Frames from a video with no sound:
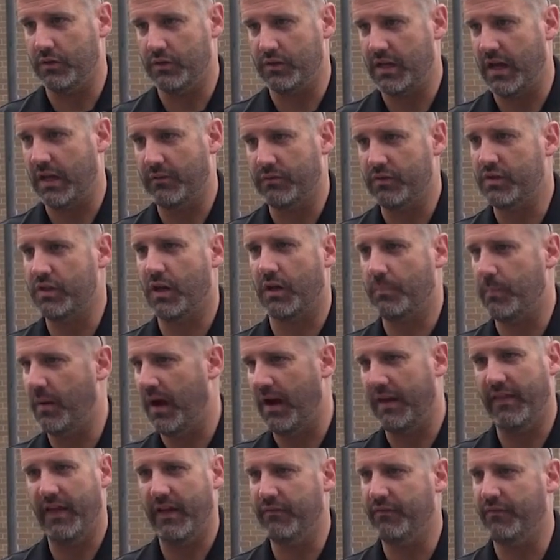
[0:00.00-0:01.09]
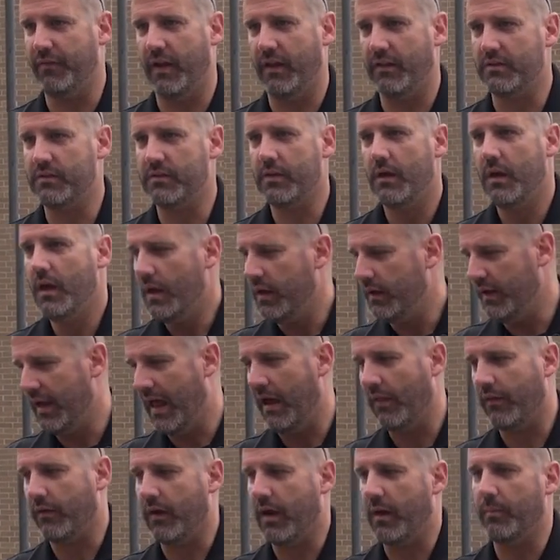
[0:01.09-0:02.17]
just kind of stuck behind that fence.
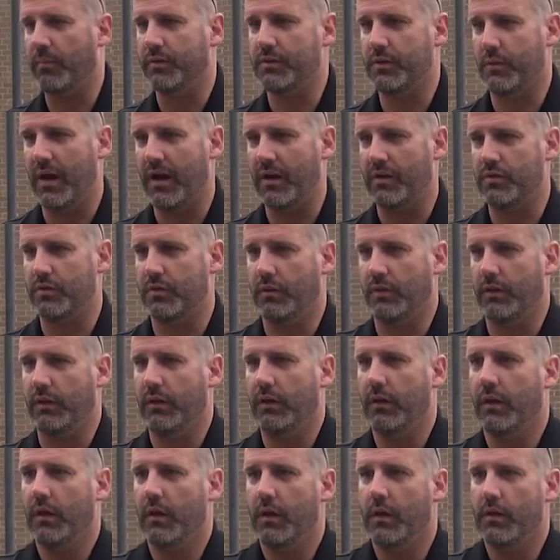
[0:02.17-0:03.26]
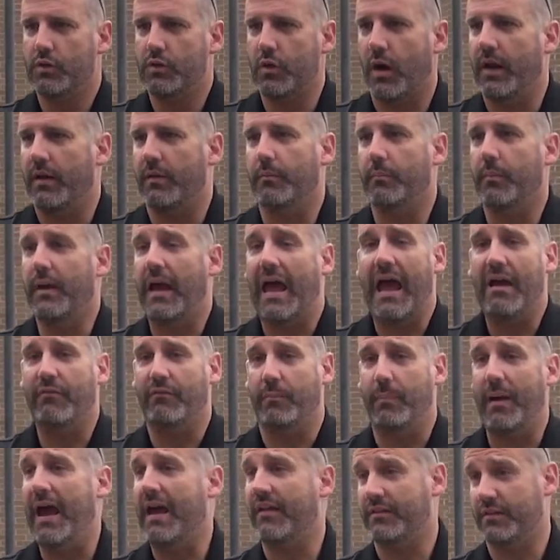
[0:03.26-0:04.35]
Now they're able to actually try to have a
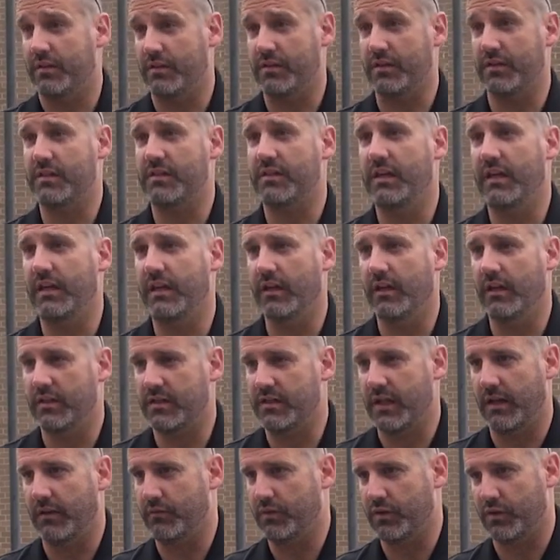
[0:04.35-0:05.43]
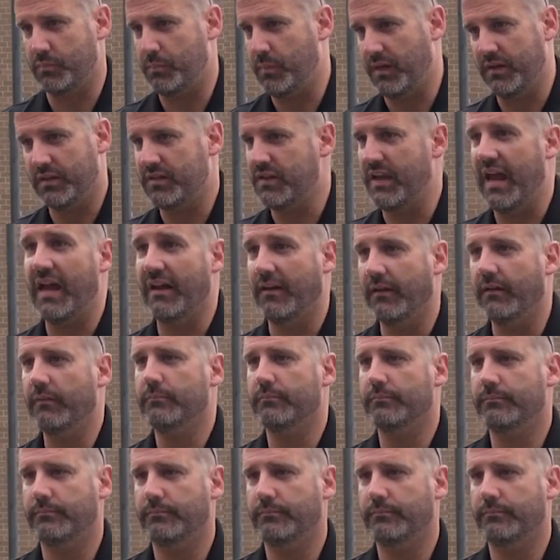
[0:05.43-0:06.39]
path to succeed instead of just being stagnant.